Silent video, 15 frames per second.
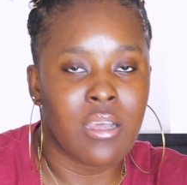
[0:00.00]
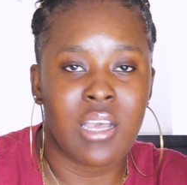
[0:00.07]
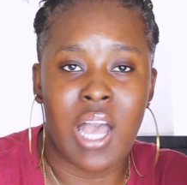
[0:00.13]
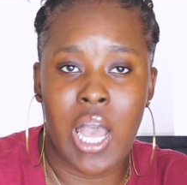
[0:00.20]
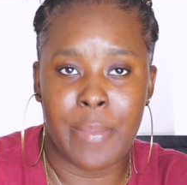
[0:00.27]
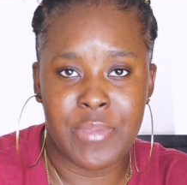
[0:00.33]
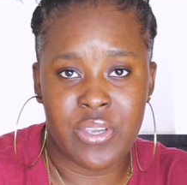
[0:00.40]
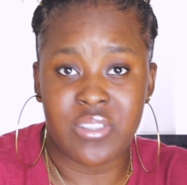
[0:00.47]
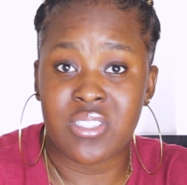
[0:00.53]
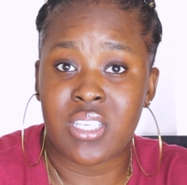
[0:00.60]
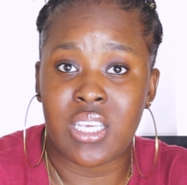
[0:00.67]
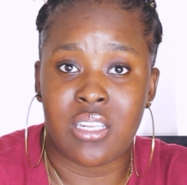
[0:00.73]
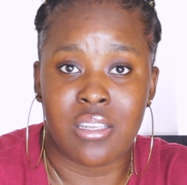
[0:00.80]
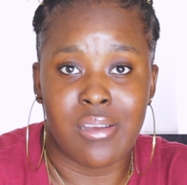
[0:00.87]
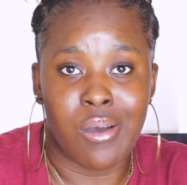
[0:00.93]
calm your
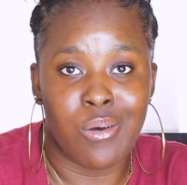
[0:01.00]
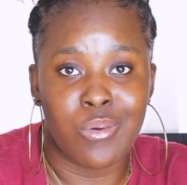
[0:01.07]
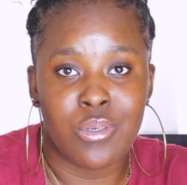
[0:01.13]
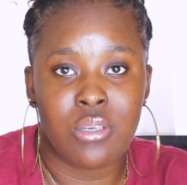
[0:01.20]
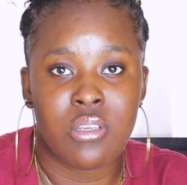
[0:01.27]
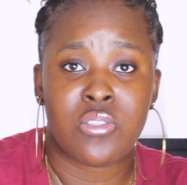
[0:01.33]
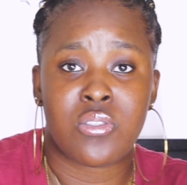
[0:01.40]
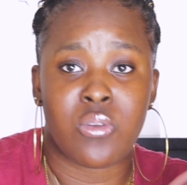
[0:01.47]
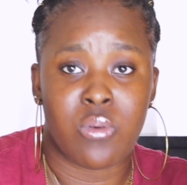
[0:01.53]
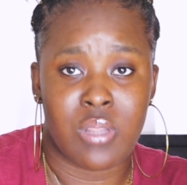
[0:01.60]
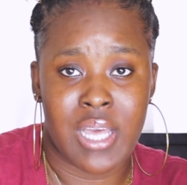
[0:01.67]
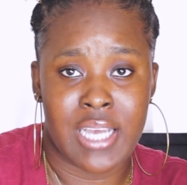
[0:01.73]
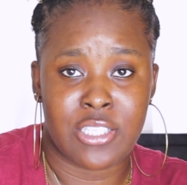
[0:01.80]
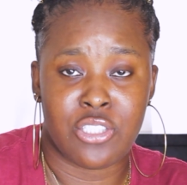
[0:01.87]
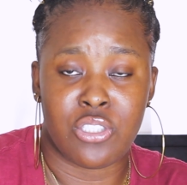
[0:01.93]
skin down so
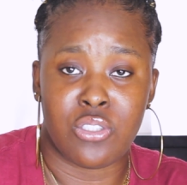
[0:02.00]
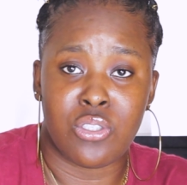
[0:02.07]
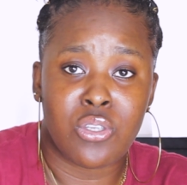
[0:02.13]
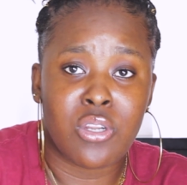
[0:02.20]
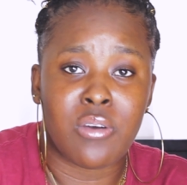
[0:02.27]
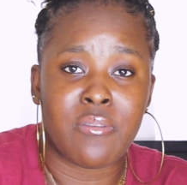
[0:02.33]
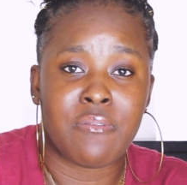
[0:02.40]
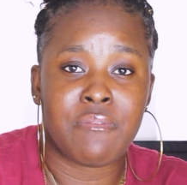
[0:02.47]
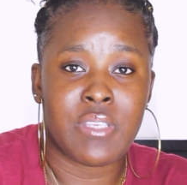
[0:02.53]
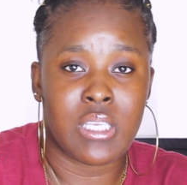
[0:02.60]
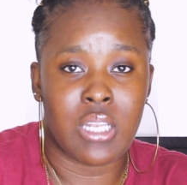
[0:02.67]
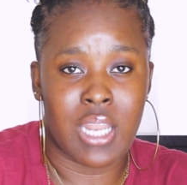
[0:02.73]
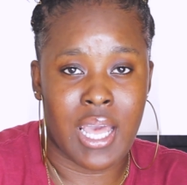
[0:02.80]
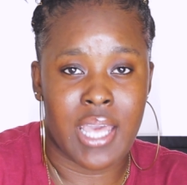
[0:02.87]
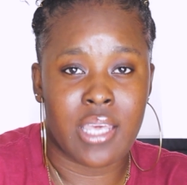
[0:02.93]
that you don't
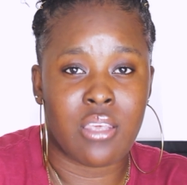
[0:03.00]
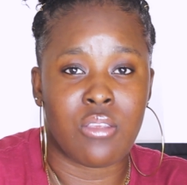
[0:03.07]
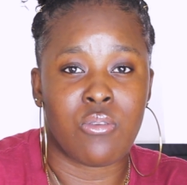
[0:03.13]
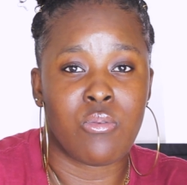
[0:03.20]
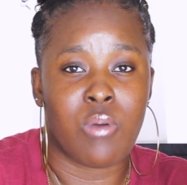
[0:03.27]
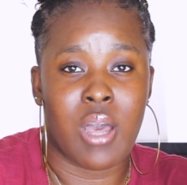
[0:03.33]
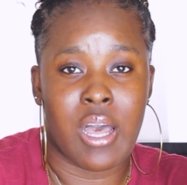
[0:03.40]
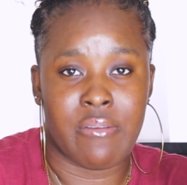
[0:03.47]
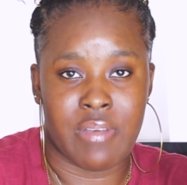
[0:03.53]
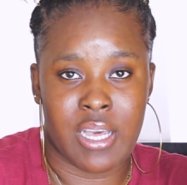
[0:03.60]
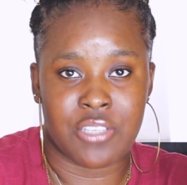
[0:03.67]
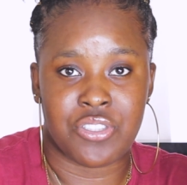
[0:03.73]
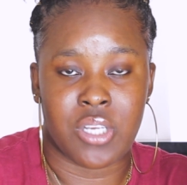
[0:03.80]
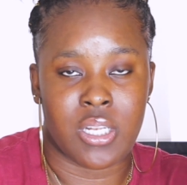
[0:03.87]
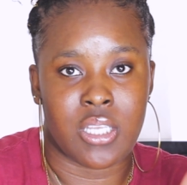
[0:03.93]
feel like you have
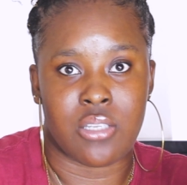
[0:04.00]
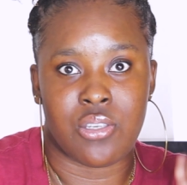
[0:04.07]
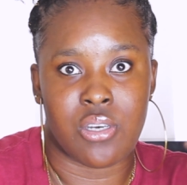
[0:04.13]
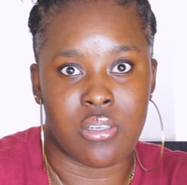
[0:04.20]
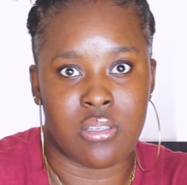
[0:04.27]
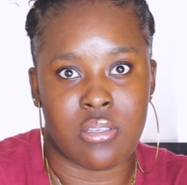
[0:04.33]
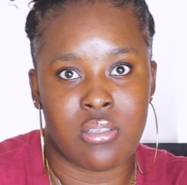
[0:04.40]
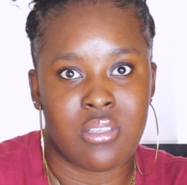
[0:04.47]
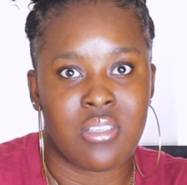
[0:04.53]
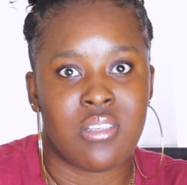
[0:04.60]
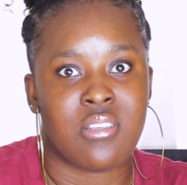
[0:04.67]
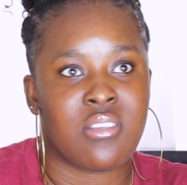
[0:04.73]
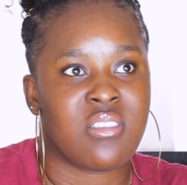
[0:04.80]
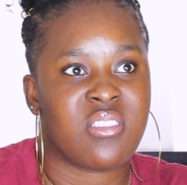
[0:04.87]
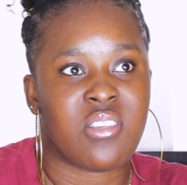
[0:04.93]
actually done
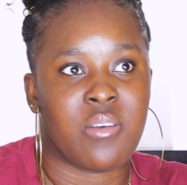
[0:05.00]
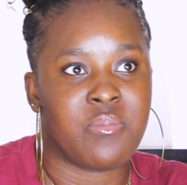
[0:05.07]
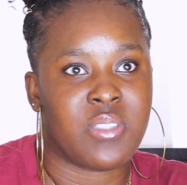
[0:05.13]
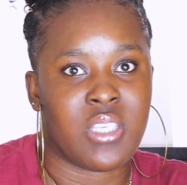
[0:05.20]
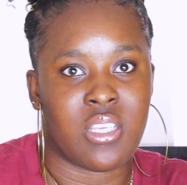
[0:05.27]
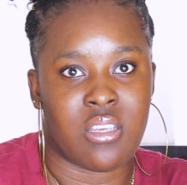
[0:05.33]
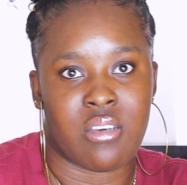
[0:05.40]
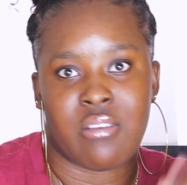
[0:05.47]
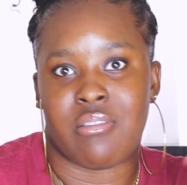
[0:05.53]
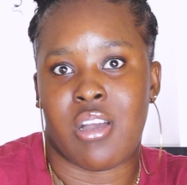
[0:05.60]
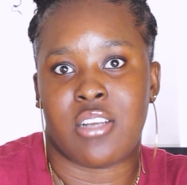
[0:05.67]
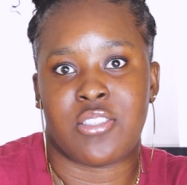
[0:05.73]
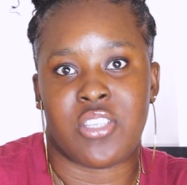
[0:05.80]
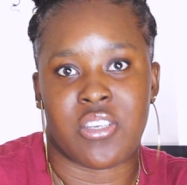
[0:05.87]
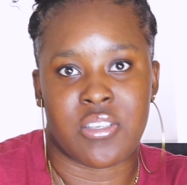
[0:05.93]
something
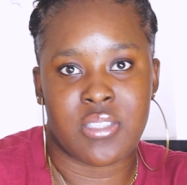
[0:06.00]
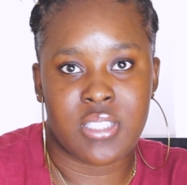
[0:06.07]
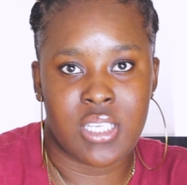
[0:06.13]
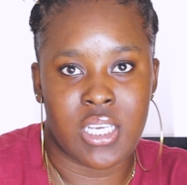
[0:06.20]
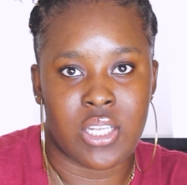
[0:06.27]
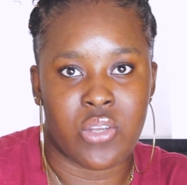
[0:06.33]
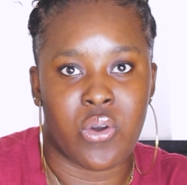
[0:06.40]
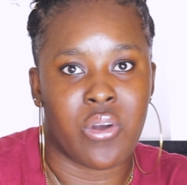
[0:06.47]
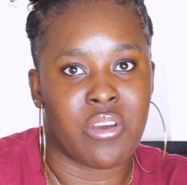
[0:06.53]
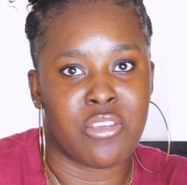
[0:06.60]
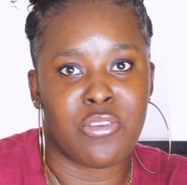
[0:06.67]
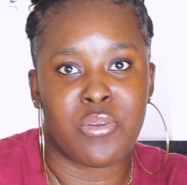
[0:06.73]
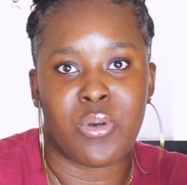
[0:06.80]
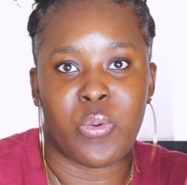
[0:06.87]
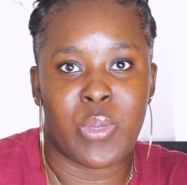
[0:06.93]
wrong to your skin, or
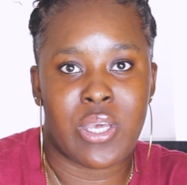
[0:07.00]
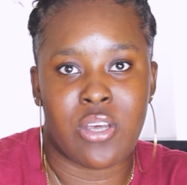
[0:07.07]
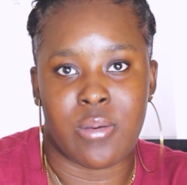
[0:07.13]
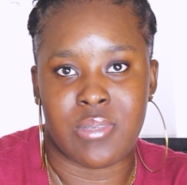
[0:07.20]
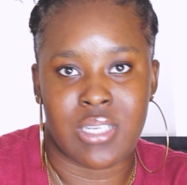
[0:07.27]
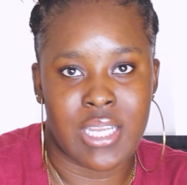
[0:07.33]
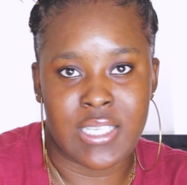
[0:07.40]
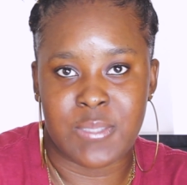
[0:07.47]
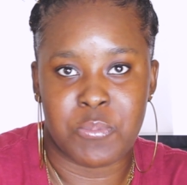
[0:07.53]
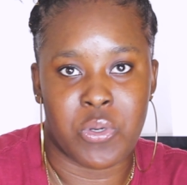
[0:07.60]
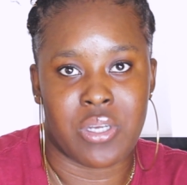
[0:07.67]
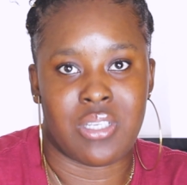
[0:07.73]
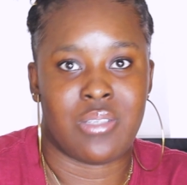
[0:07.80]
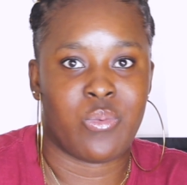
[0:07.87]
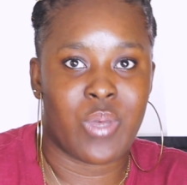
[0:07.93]
you don't wake up the next
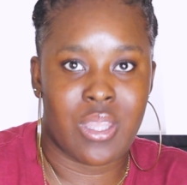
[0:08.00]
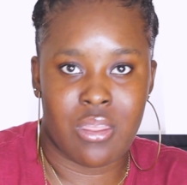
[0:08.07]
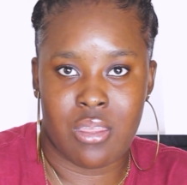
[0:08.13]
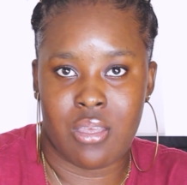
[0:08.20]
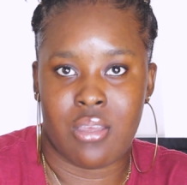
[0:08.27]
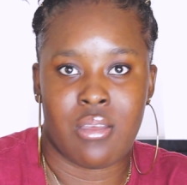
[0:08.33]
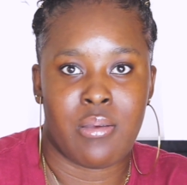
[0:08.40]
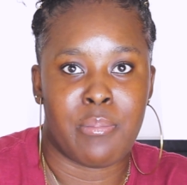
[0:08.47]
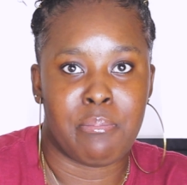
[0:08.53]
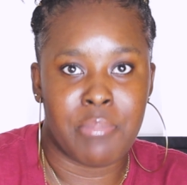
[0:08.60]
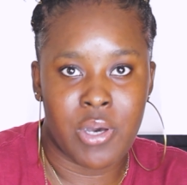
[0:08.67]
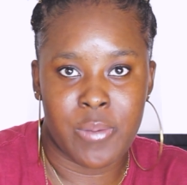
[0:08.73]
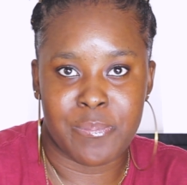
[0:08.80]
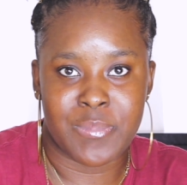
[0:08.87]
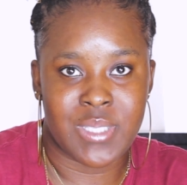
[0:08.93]
morning with
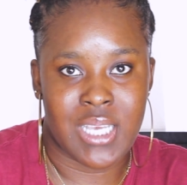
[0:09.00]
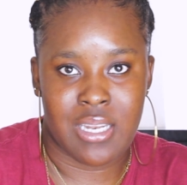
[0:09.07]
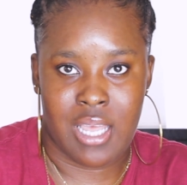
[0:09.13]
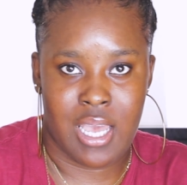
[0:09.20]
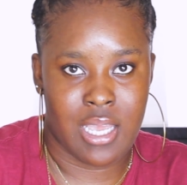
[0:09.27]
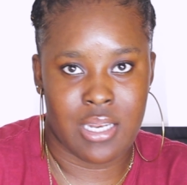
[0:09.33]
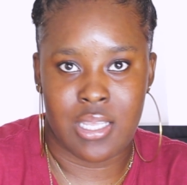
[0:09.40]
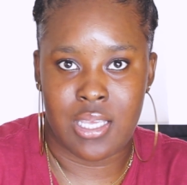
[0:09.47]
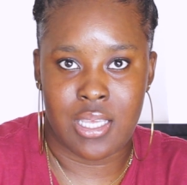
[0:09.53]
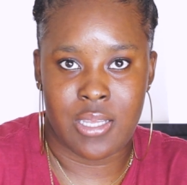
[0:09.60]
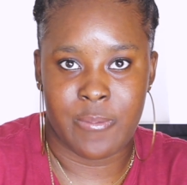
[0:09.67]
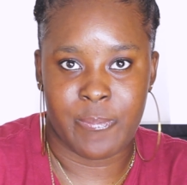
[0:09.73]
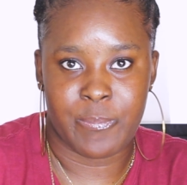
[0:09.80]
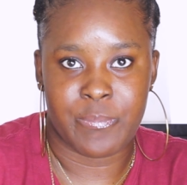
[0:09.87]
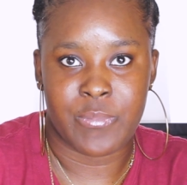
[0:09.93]
bumps and acne.
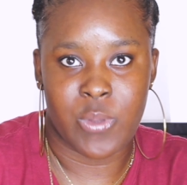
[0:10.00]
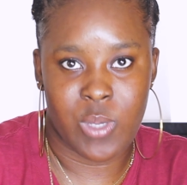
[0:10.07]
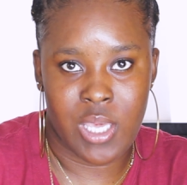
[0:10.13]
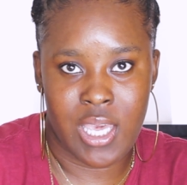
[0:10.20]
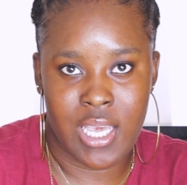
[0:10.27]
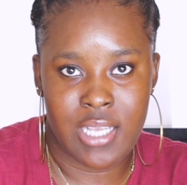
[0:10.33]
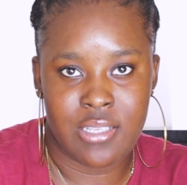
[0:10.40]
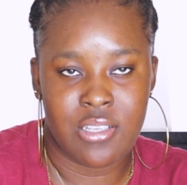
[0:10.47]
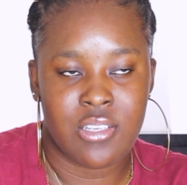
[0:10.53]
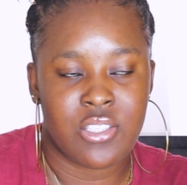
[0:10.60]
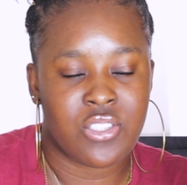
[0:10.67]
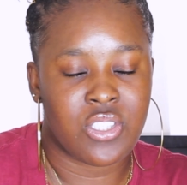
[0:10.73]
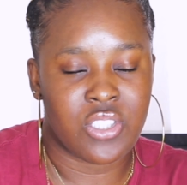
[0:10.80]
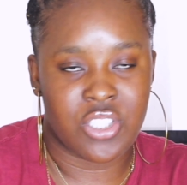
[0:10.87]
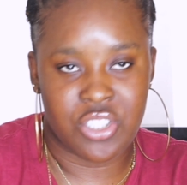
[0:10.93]
Okay,
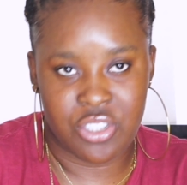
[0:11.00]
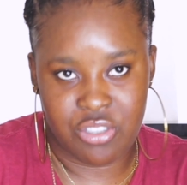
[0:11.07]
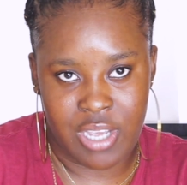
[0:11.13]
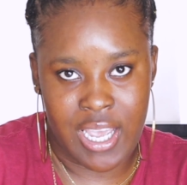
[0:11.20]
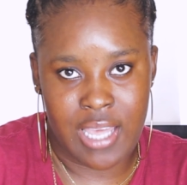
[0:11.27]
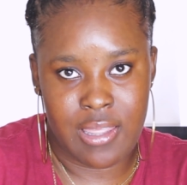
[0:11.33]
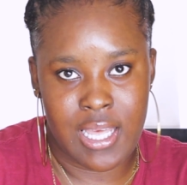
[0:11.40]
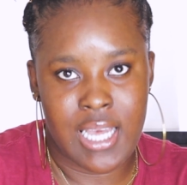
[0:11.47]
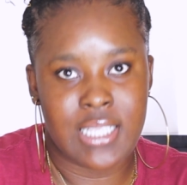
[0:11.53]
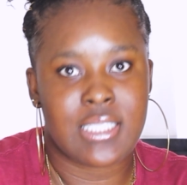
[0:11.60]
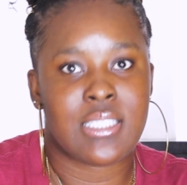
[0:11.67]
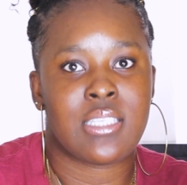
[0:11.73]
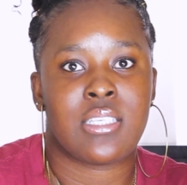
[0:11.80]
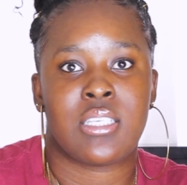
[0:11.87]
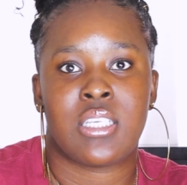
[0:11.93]
so just try
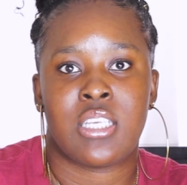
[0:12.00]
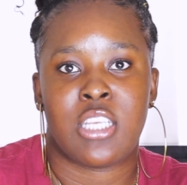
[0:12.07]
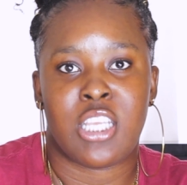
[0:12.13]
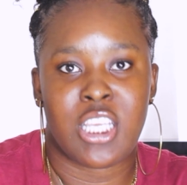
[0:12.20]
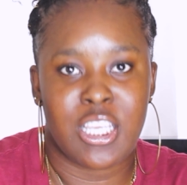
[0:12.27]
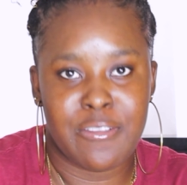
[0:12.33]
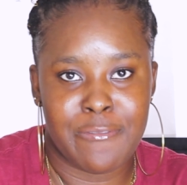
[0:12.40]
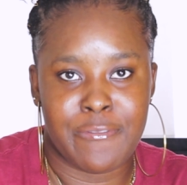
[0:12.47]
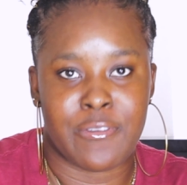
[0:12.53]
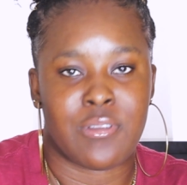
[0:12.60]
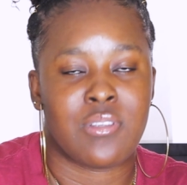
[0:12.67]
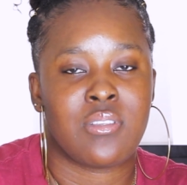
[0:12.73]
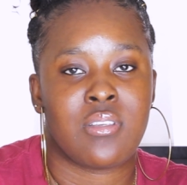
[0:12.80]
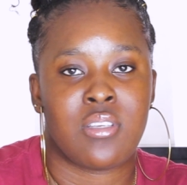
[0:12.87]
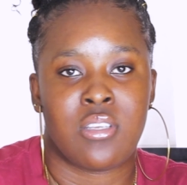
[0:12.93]
that. If
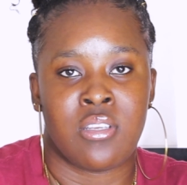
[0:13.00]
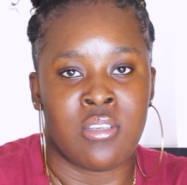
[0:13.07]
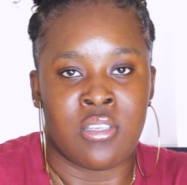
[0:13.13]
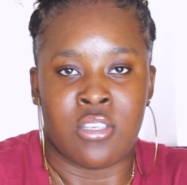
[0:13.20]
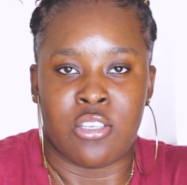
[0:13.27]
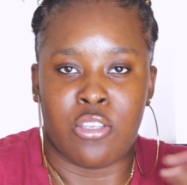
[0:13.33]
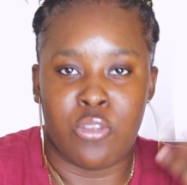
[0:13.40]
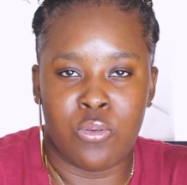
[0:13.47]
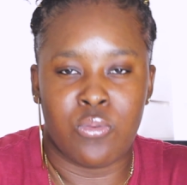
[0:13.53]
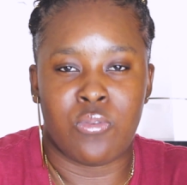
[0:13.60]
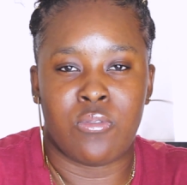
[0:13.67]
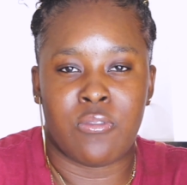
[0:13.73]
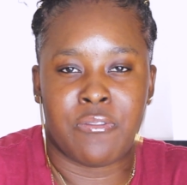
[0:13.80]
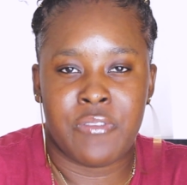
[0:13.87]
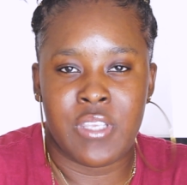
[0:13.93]

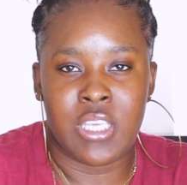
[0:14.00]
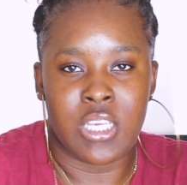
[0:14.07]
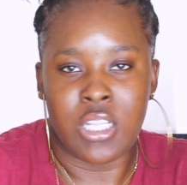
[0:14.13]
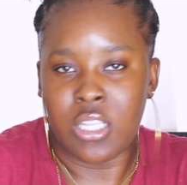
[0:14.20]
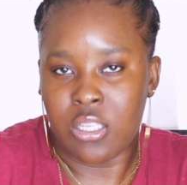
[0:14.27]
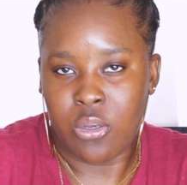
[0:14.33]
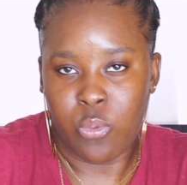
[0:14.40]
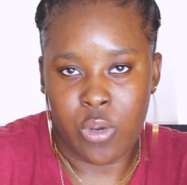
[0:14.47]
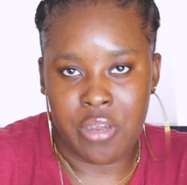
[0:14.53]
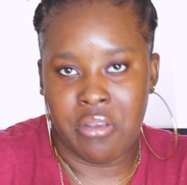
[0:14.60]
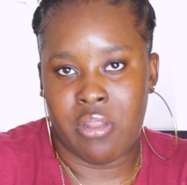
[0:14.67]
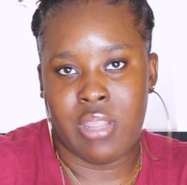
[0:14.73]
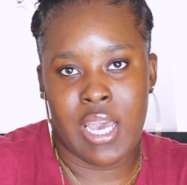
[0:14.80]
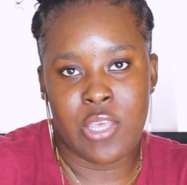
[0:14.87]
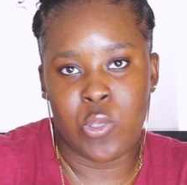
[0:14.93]
you feel
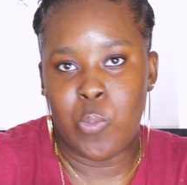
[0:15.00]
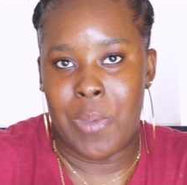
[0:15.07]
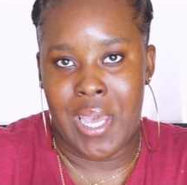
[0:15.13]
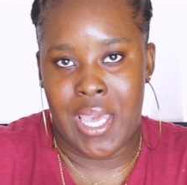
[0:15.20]
worried that you